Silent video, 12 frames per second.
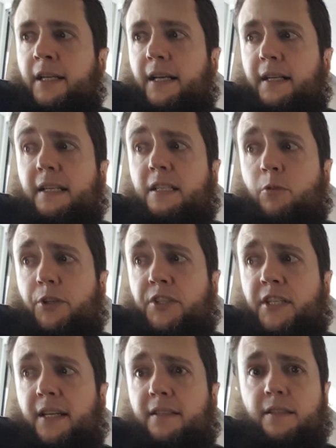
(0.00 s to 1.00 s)
And that's what the
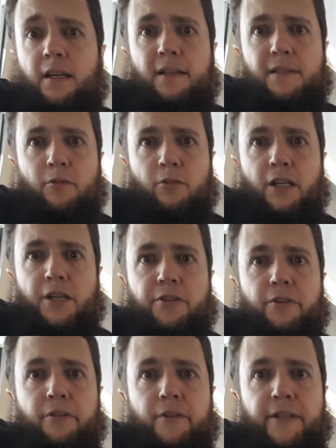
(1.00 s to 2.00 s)
text does. All they
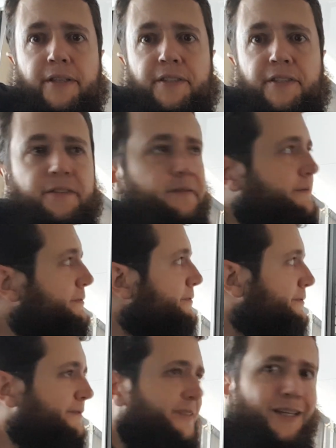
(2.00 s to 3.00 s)
do is
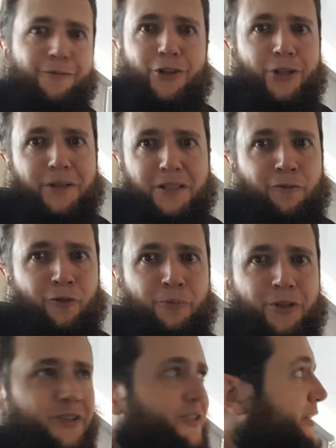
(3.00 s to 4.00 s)
give you those
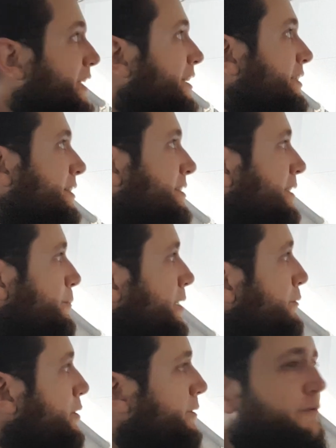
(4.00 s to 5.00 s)
formulas again, except
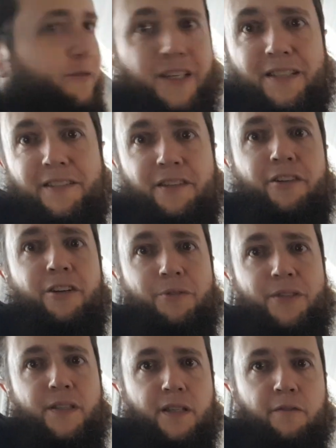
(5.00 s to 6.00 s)
they've written V0
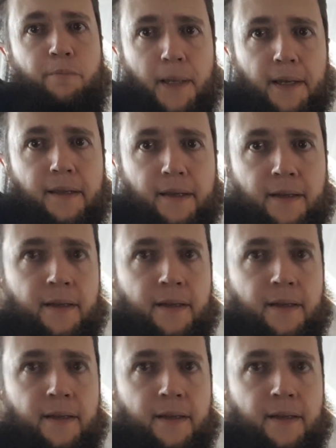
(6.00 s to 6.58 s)
instead of P.